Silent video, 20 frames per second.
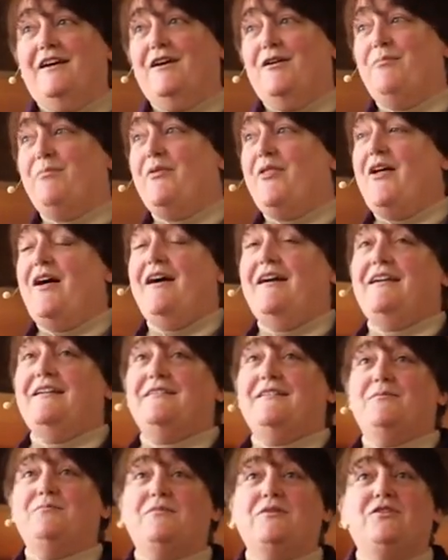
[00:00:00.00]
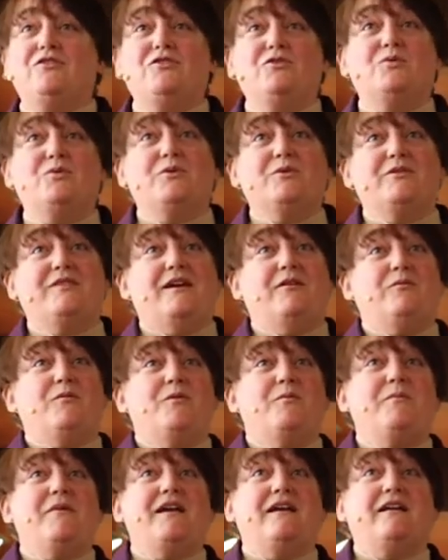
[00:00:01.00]
applying the manure that
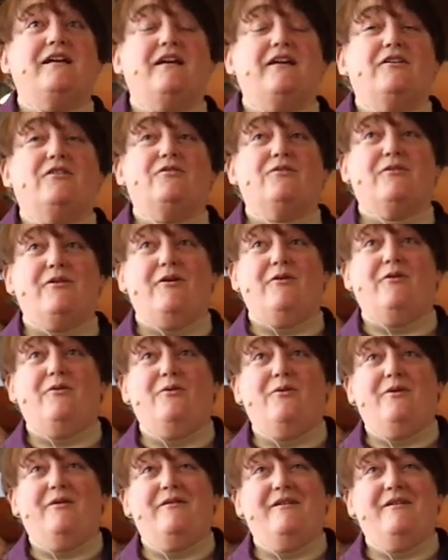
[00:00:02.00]
will make it grow,